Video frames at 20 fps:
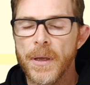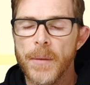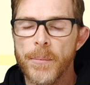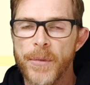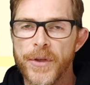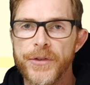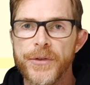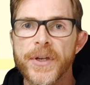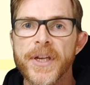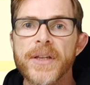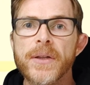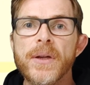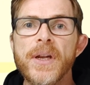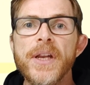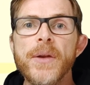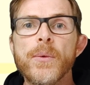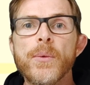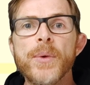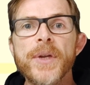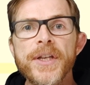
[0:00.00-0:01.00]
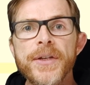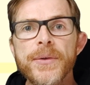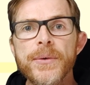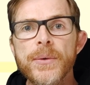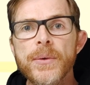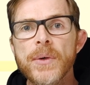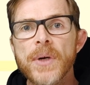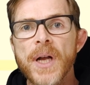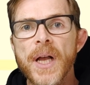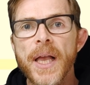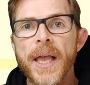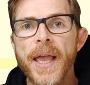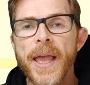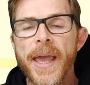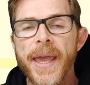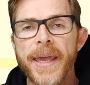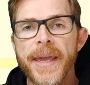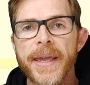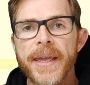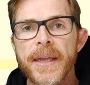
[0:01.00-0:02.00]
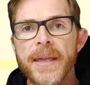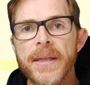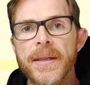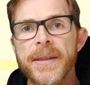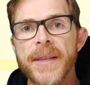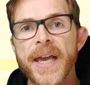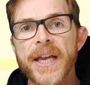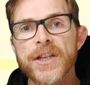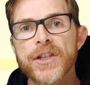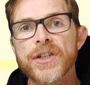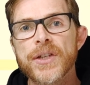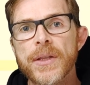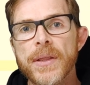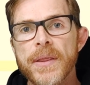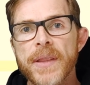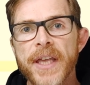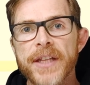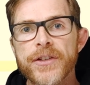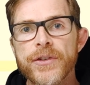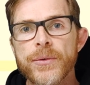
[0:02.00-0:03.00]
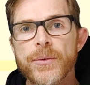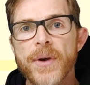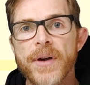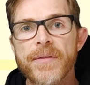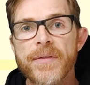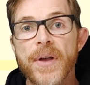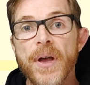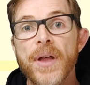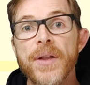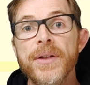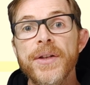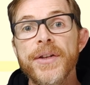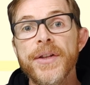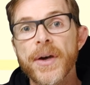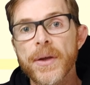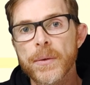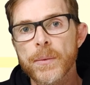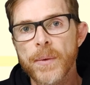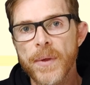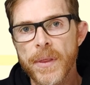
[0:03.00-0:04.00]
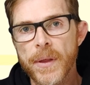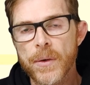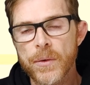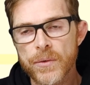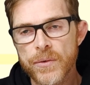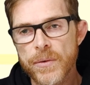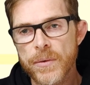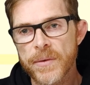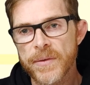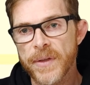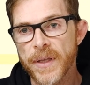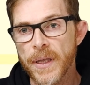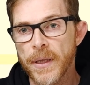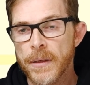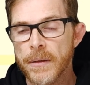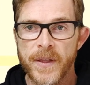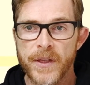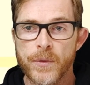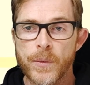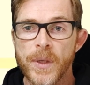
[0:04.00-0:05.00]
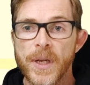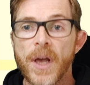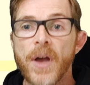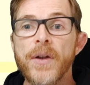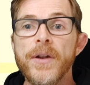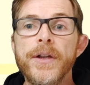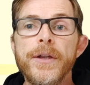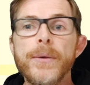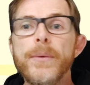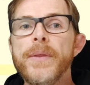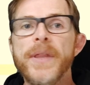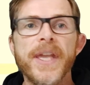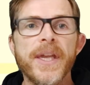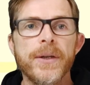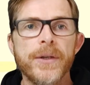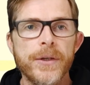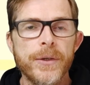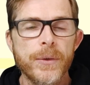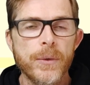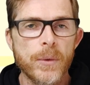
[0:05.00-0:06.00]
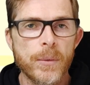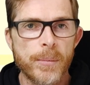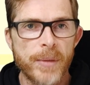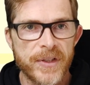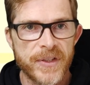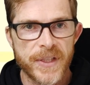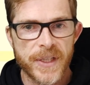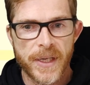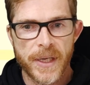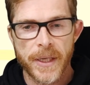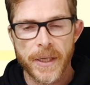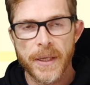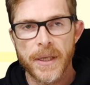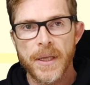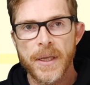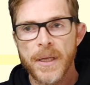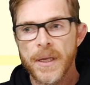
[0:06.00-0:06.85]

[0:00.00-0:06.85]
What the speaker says: but you can only redo an action that you have undone with the Control Z. This will undo the undo, basically.